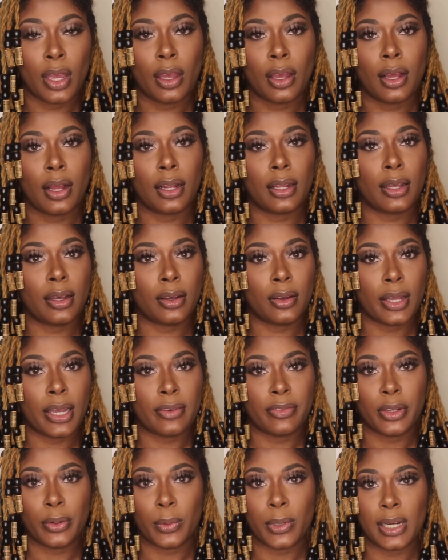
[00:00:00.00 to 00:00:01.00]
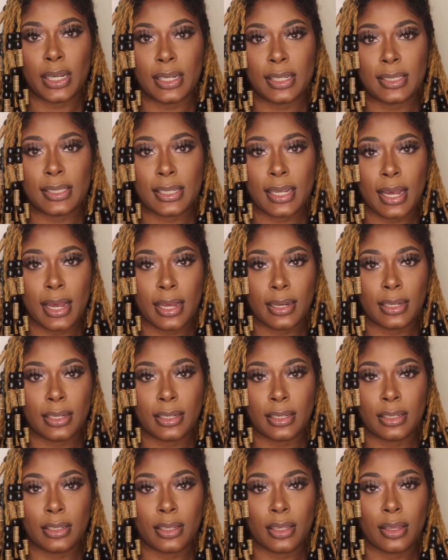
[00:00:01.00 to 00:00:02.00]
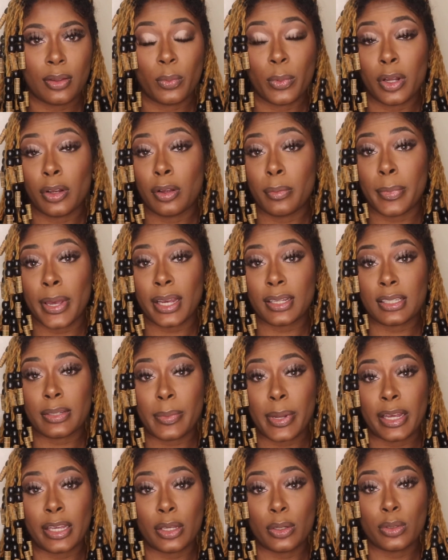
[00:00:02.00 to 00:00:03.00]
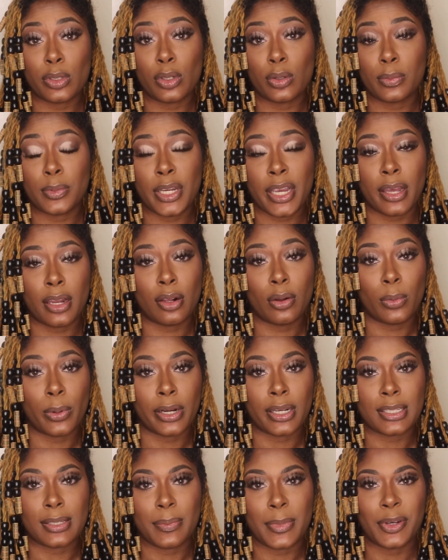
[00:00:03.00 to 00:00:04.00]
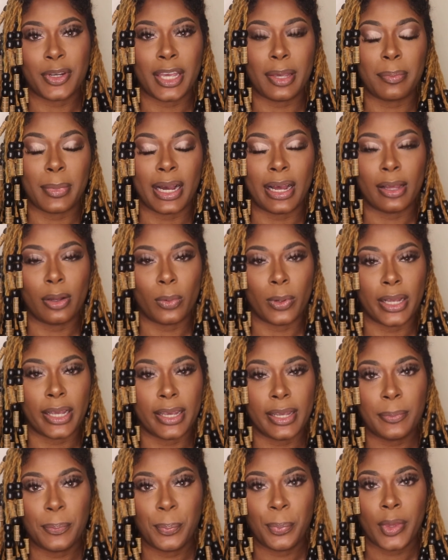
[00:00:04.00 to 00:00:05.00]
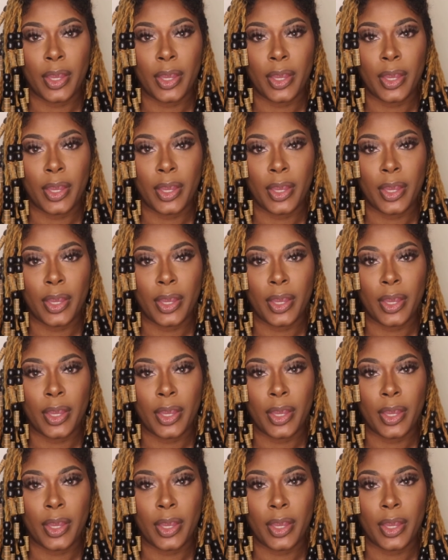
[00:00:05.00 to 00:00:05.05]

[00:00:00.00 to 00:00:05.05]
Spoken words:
Hello everyone, it's Kana. Welcome back to my YouTube channel where it's Milky My Way.